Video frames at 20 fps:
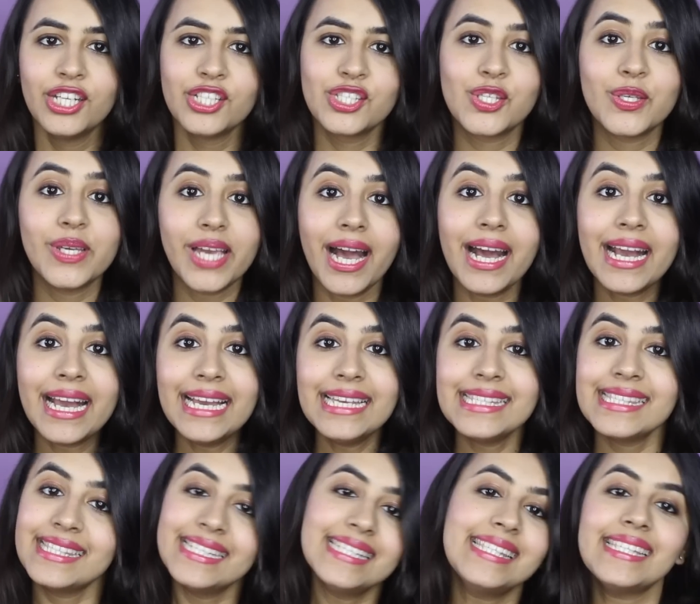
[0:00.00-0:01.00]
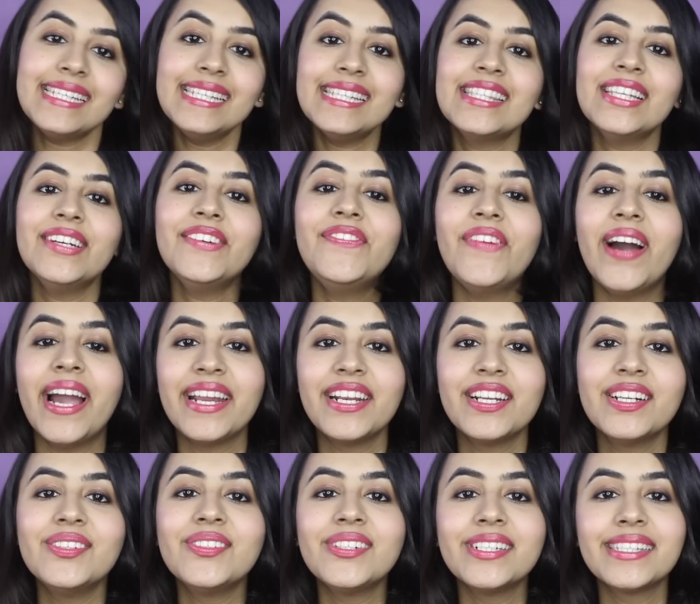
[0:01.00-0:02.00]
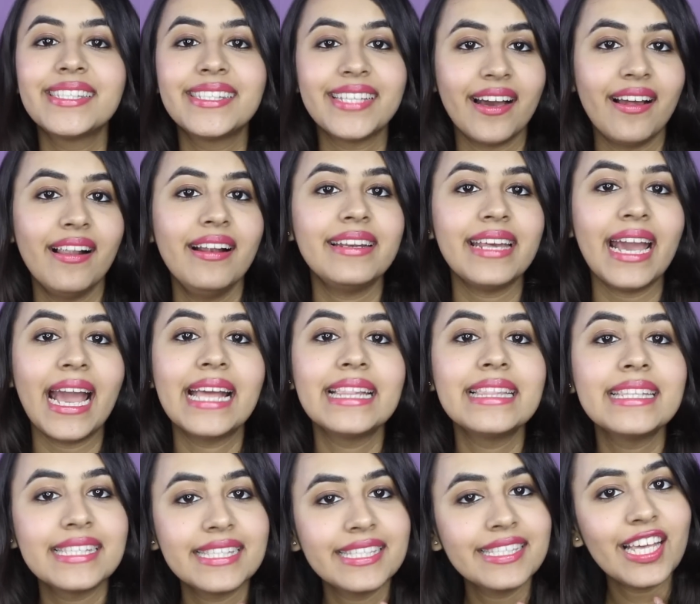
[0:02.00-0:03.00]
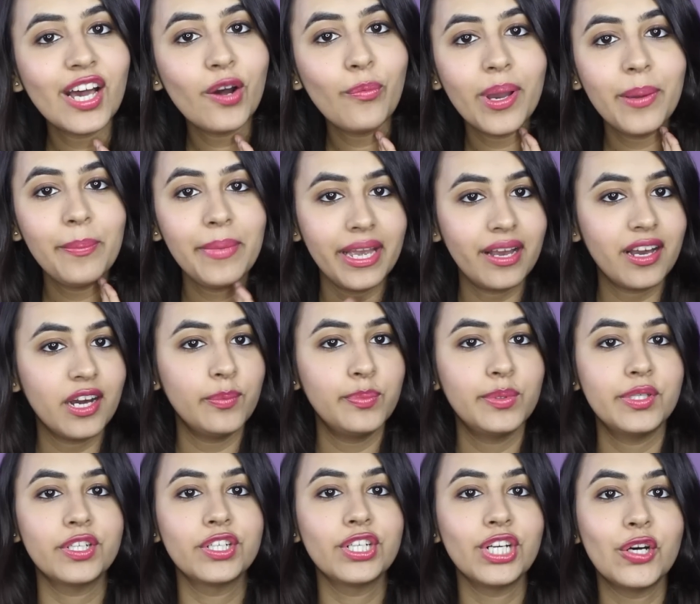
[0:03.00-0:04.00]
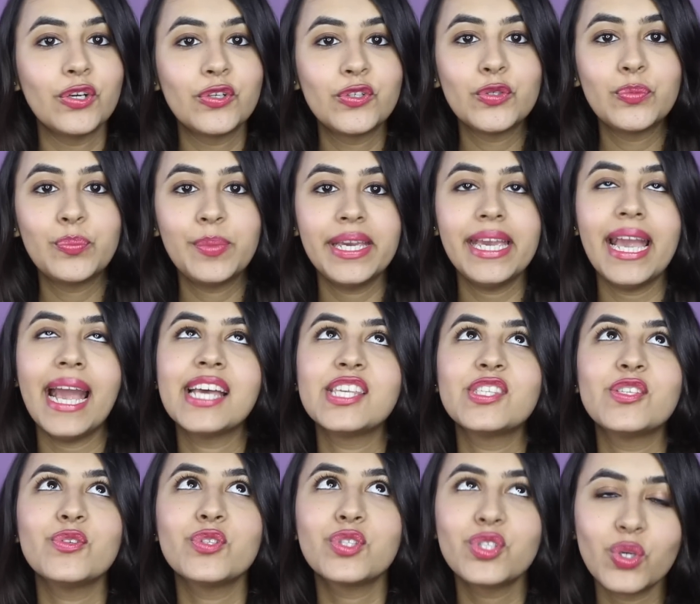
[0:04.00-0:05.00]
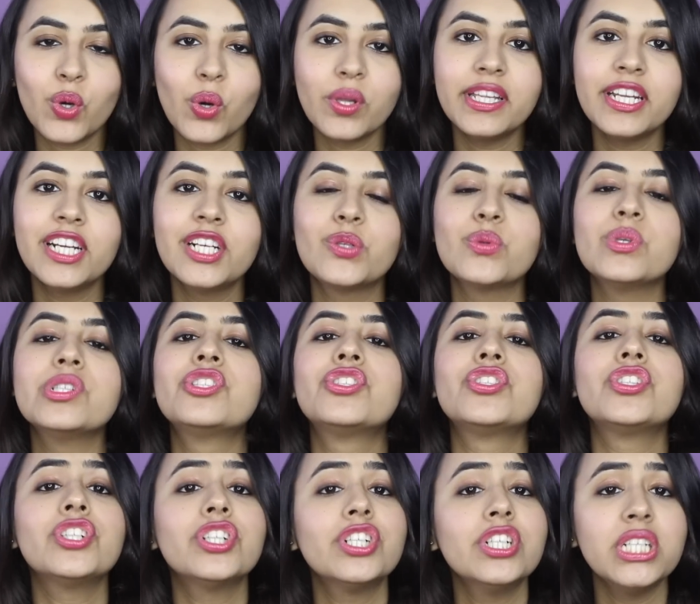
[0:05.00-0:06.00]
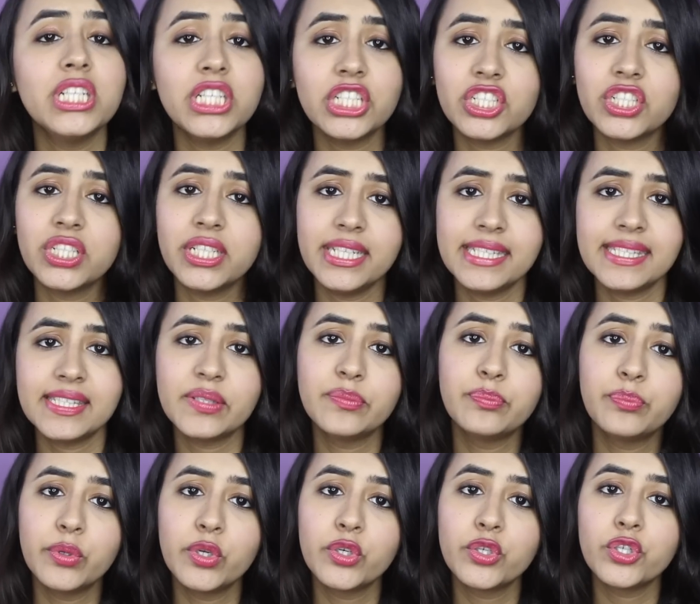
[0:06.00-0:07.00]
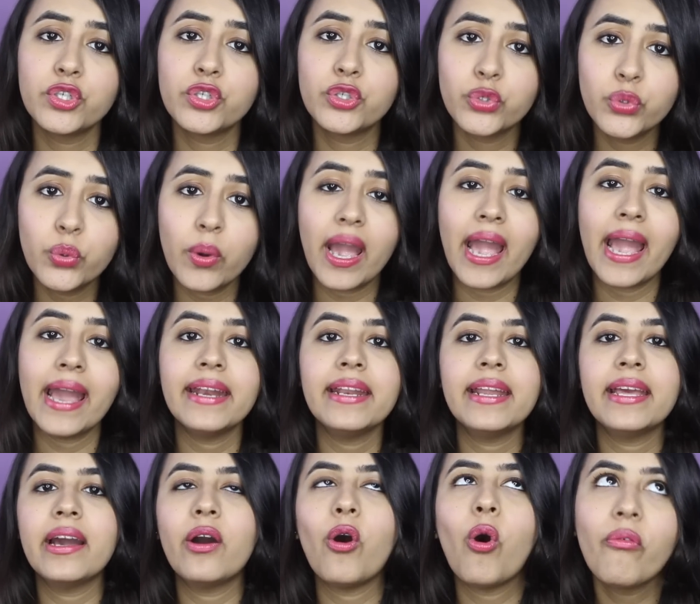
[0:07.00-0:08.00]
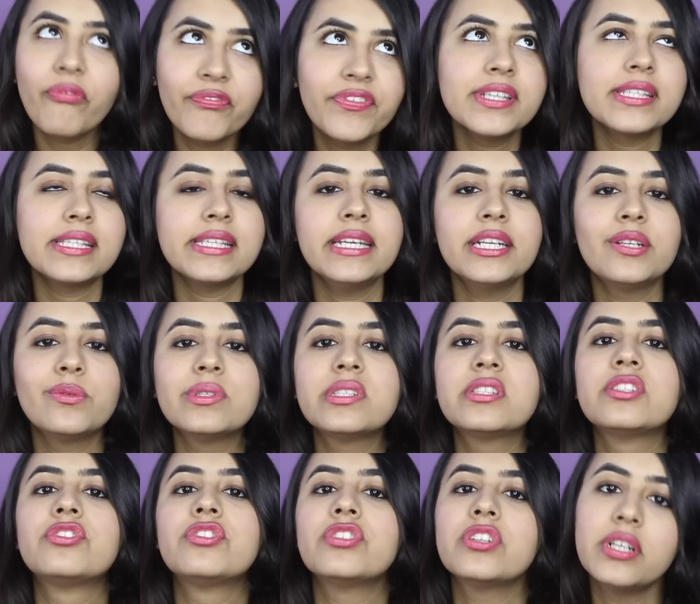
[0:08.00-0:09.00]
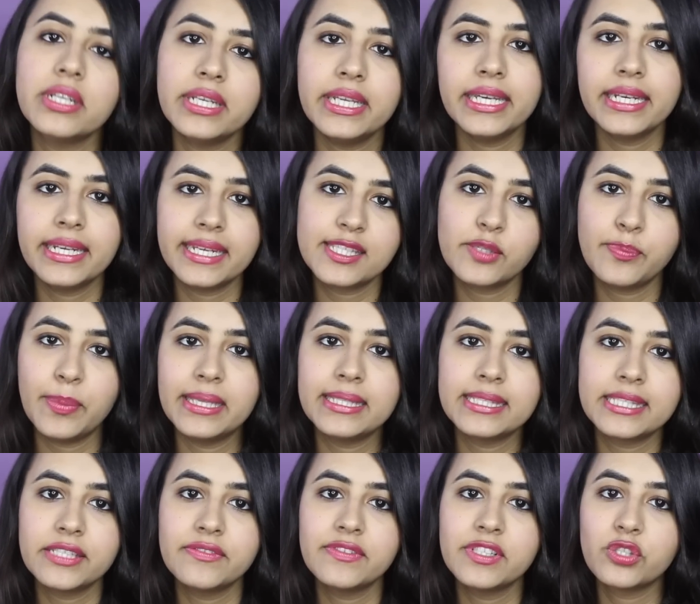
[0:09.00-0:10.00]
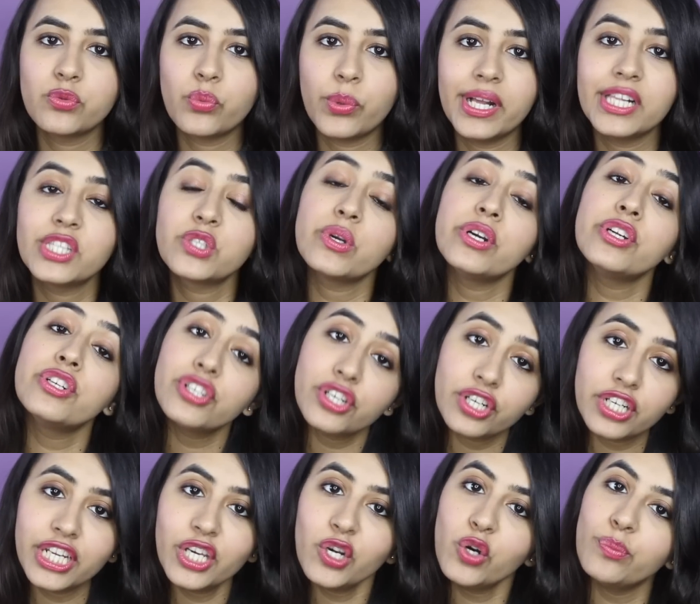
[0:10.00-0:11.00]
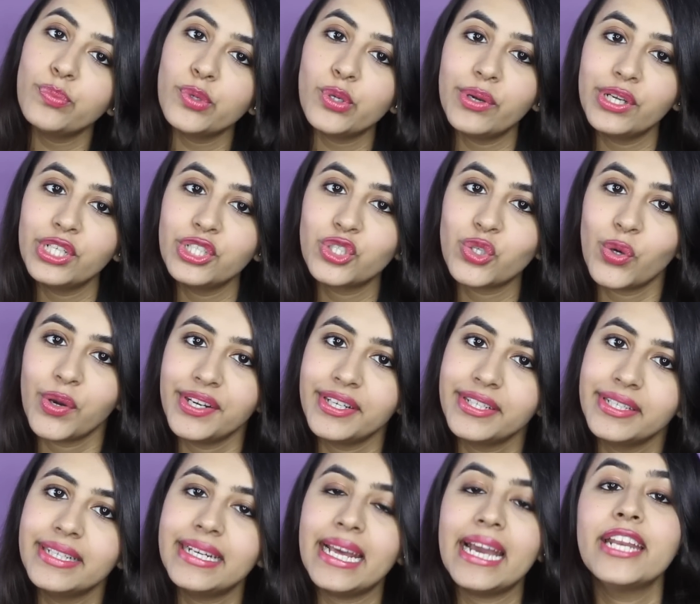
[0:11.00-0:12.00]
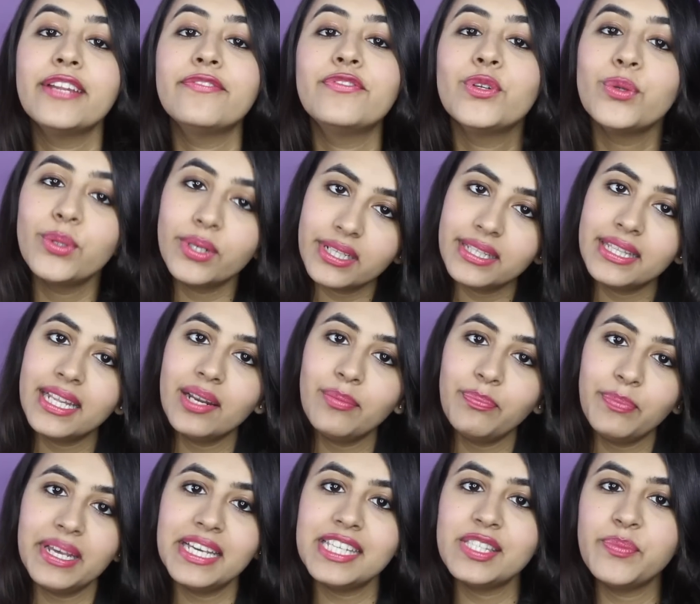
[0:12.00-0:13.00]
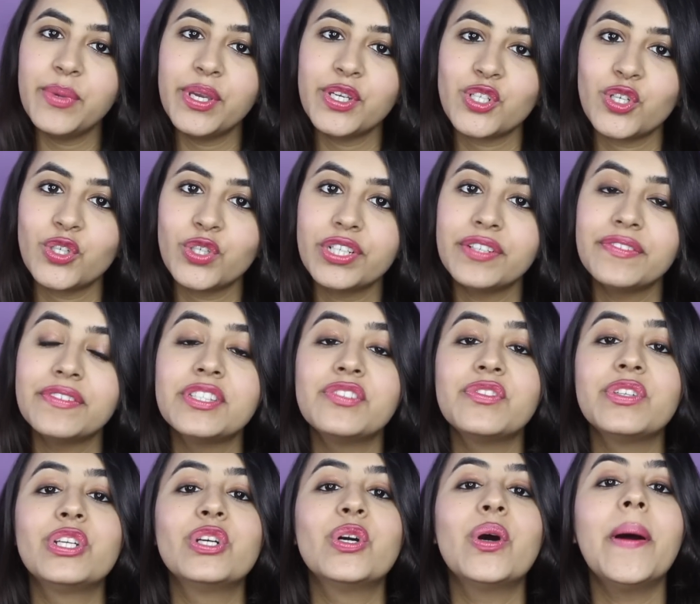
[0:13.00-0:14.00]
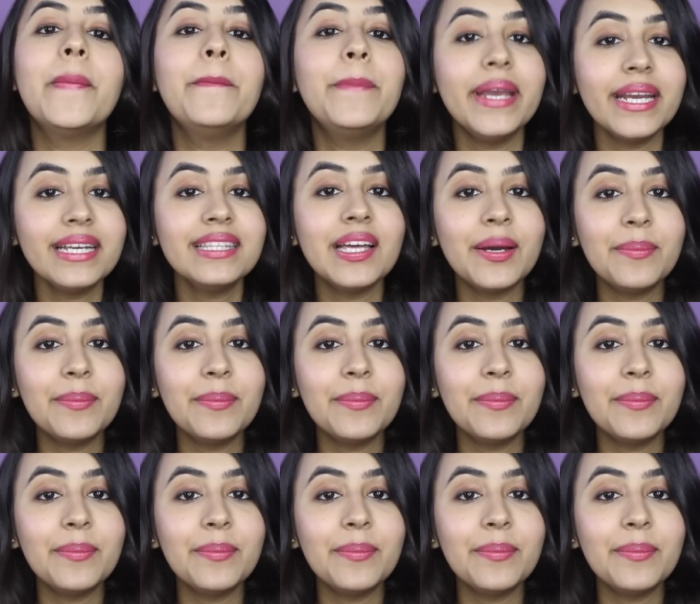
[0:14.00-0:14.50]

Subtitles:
So yeah guys, this is the final result, and this is how my makeup turned out to be. As you saw that it was really simple to do, and obviously it was really inexpensive as well. So I really hope you enjoyed it, and if you did, then please make sure to give this video a big